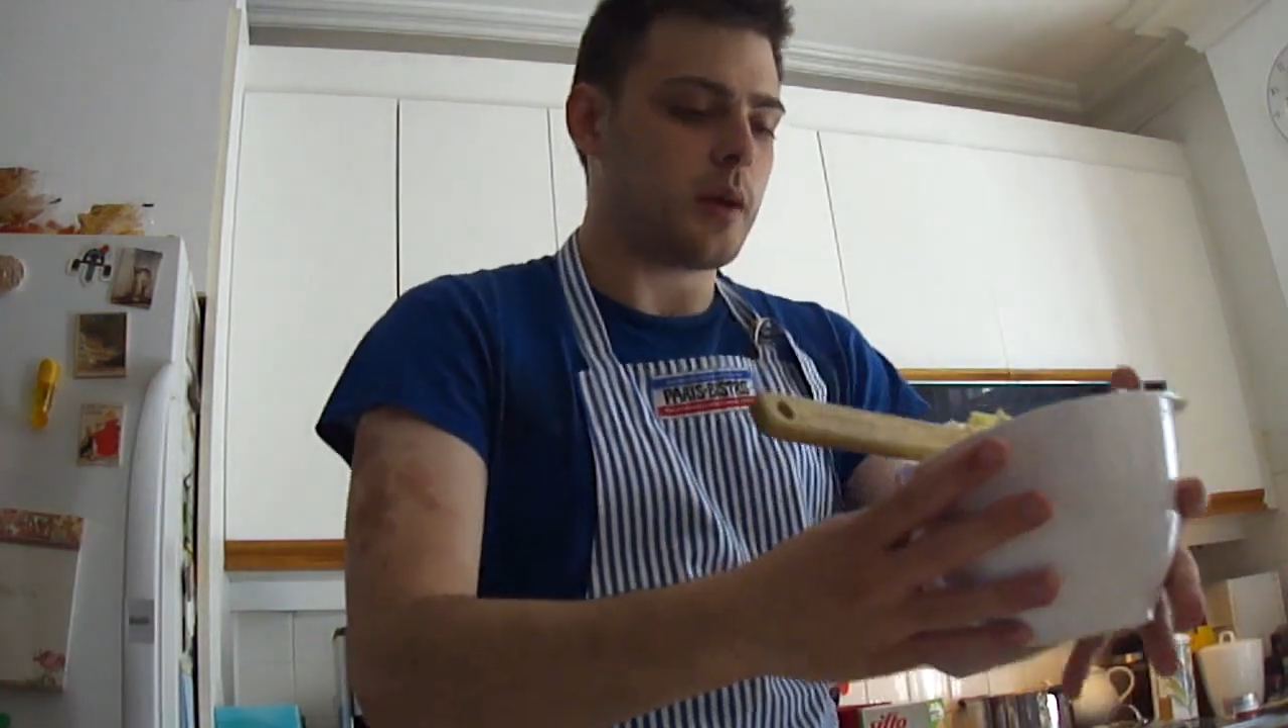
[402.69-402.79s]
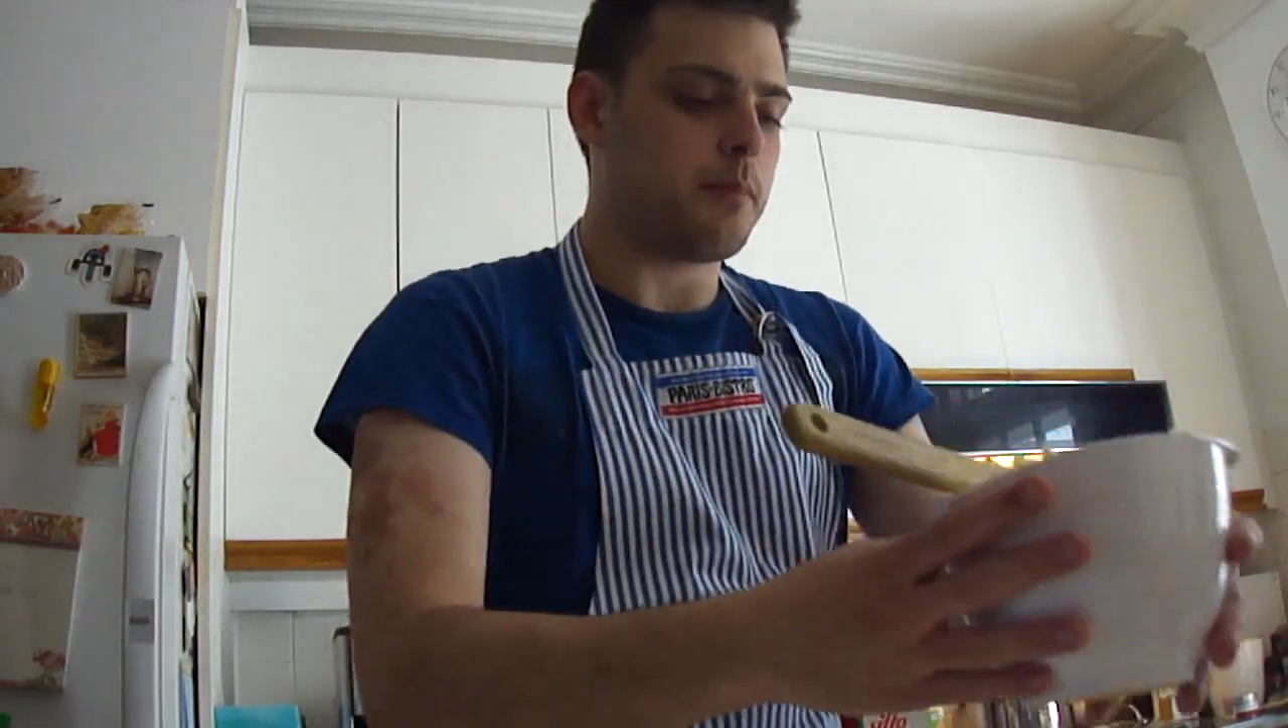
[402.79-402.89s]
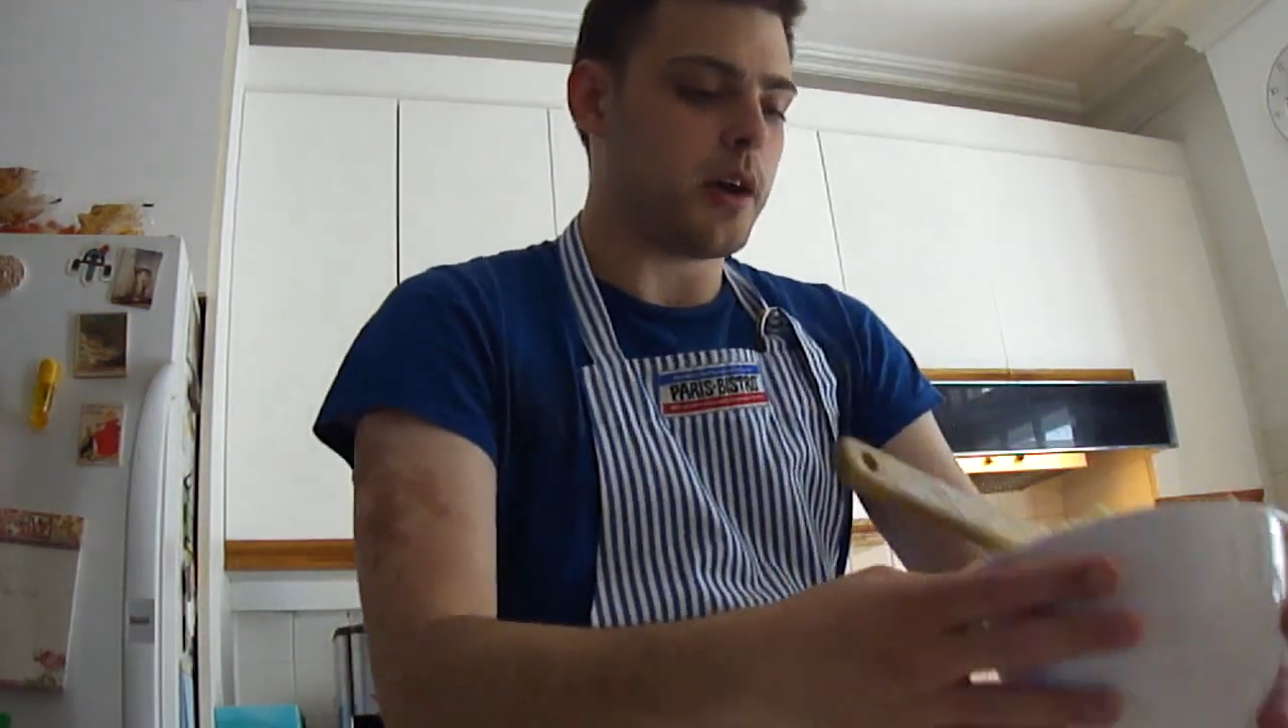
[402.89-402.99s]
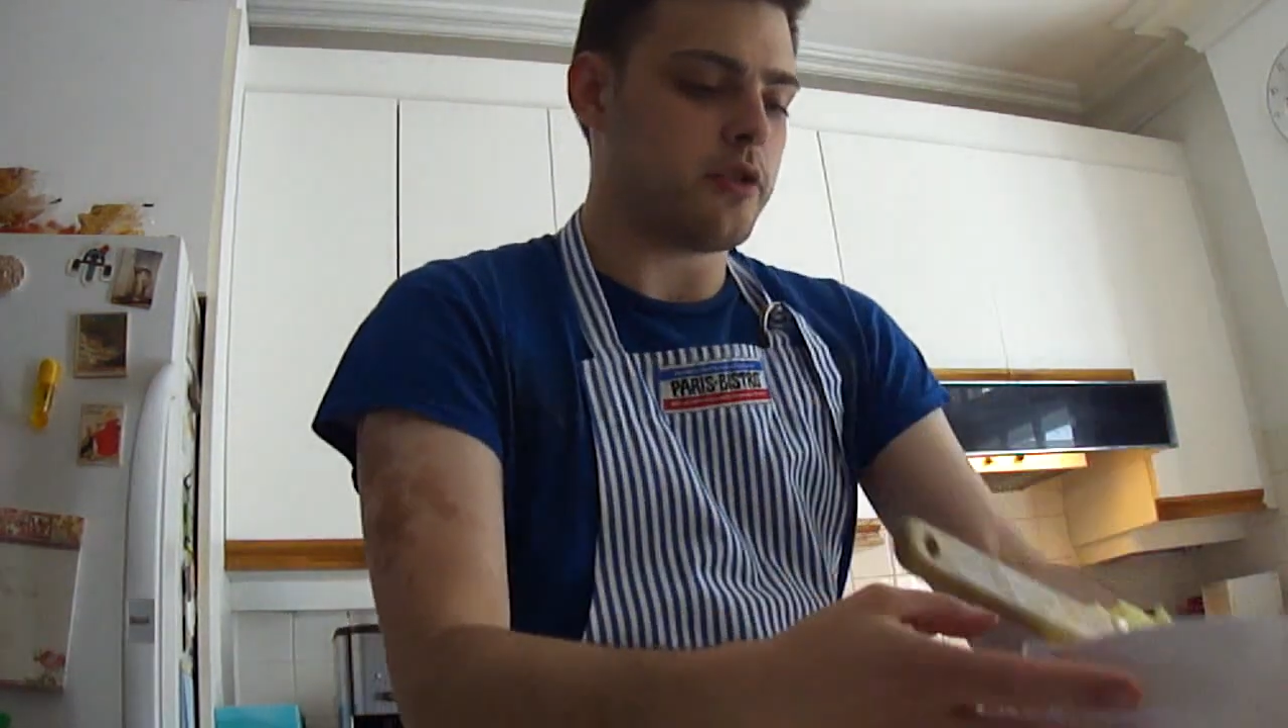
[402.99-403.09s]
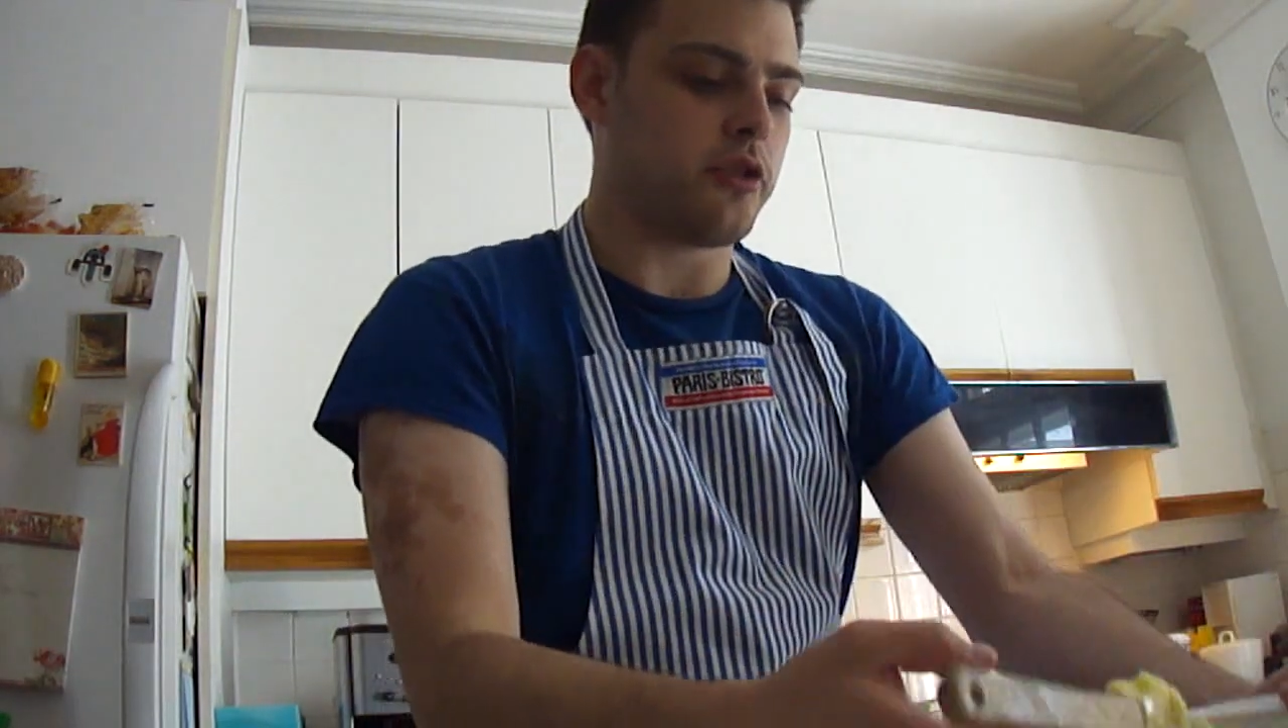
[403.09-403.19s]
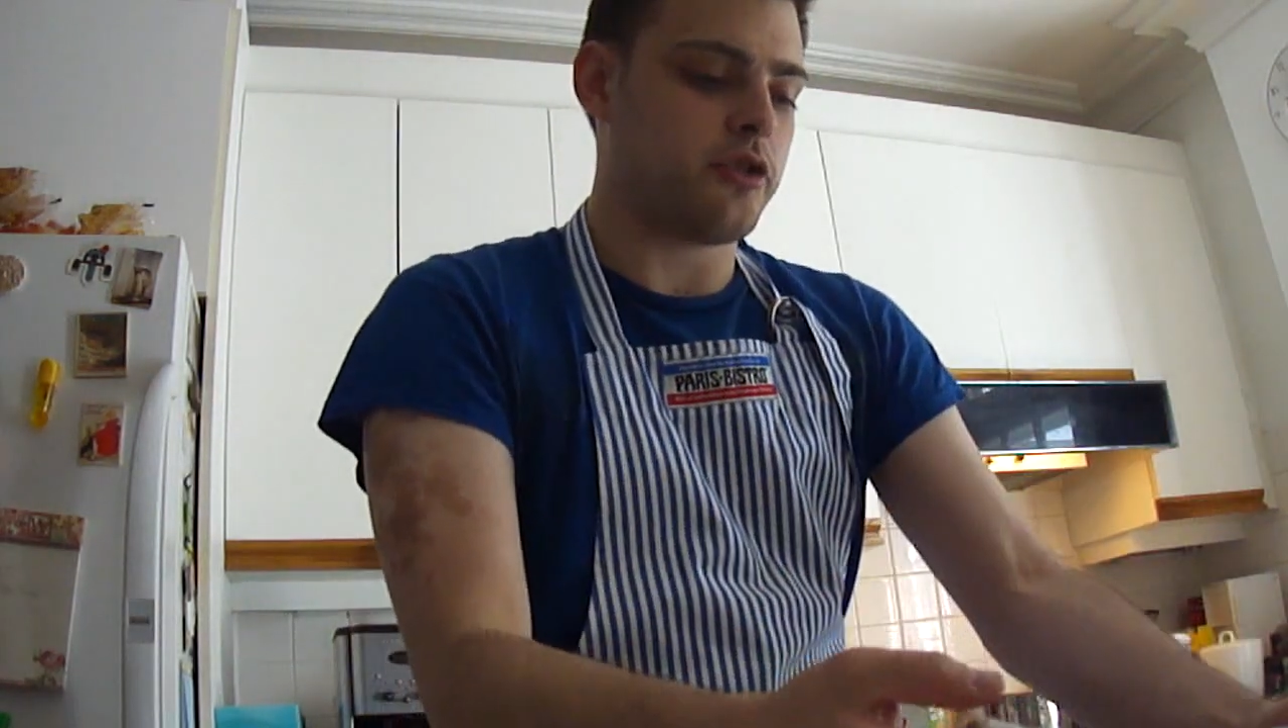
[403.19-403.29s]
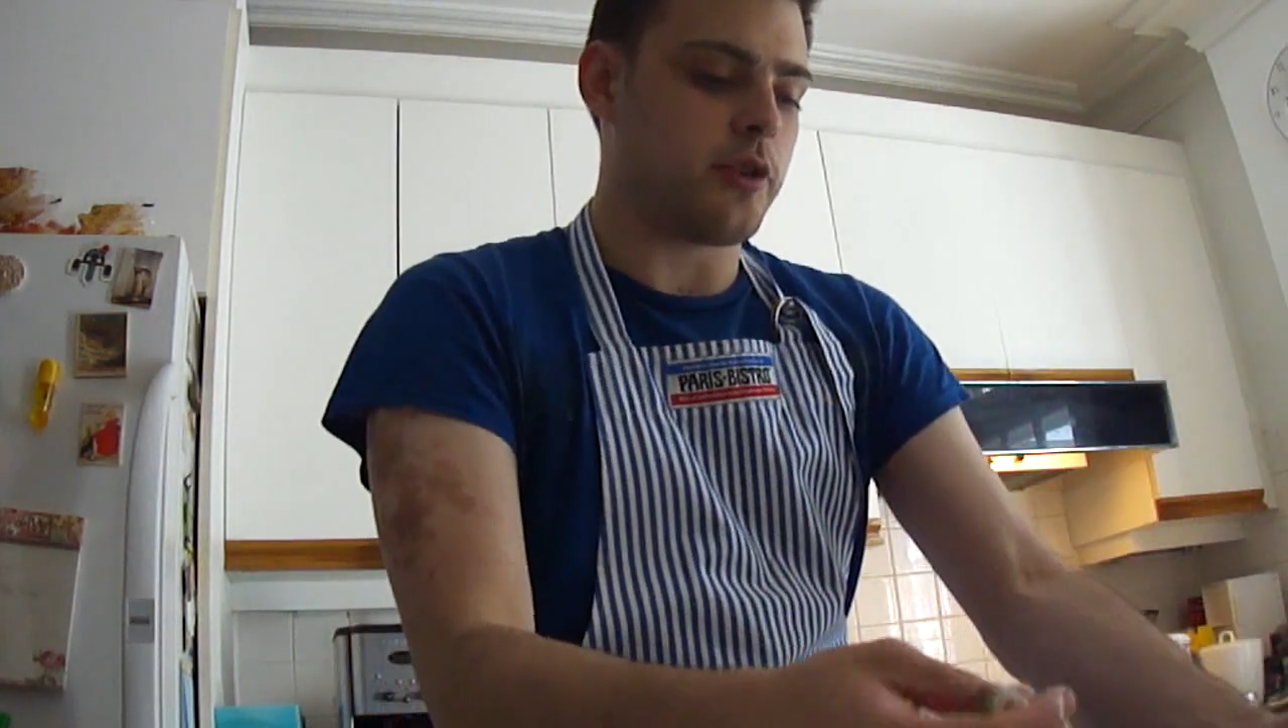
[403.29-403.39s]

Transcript: but just